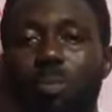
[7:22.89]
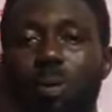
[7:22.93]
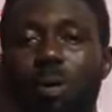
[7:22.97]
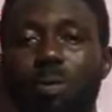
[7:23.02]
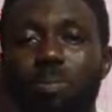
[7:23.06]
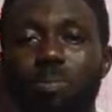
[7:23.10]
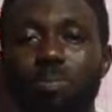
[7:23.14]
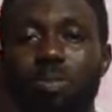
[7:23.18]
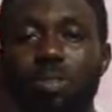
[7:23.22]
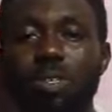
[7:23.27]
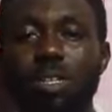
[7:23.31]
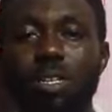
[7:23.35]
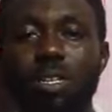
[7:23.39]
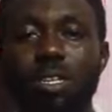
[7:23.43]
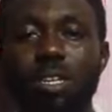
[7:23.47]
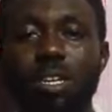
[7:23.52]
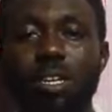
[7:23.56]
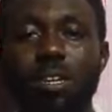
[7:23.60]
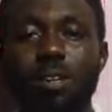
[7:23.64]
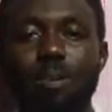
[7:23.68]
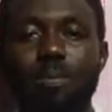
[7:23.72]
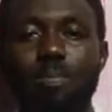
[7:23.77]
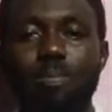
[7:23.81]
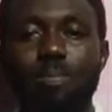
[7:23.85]
bombs in
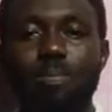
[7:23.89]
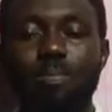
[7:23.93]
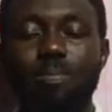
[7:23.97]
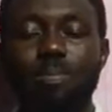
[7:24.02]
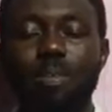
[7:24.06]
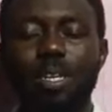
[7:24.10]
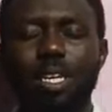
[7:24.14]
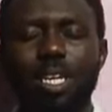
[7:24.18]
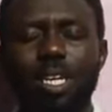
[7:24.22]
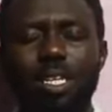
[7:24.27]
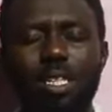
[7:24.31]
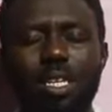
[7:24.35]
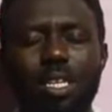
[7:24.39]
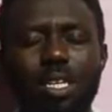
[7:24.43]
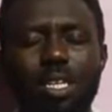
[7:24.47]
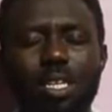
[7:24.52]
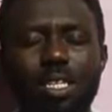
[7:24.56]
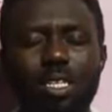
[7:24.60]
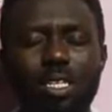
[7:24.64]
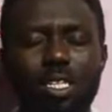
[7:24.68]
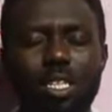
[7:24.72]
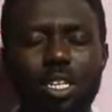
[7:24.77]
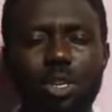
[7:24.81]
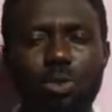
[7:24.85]
I think
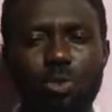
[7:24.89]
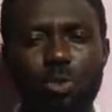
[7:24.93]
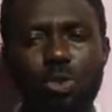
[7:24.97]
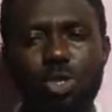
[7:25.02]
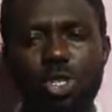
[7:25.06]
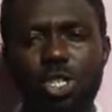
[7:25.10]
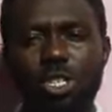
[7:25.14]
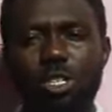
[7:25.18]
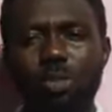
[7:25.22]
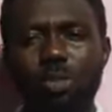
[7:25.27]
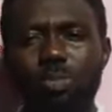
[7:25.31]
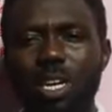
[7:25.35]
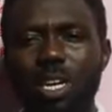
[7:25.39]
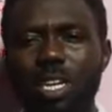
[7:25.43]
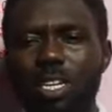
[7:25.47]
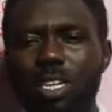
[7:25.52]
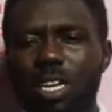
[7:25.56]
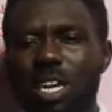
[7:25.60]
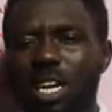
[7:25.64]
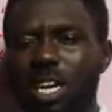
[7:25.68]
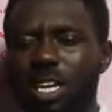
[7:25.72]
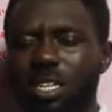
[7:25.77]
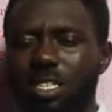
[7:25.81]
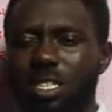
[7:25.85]
it's Hiroshima and
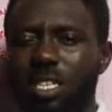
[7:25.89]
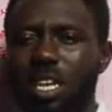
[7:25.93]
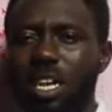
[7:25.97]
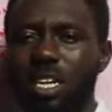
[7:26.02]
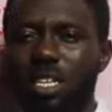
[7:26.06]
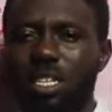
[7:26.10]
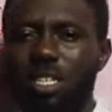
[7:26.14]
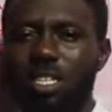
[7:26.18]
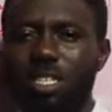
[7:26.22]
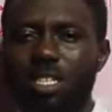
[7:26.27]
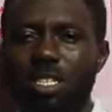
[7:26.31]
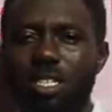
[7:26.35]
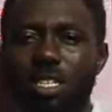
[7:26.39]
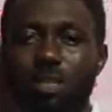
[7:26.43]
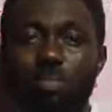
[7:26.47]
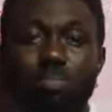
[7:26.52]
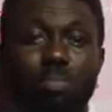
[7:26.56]
Nagasaki,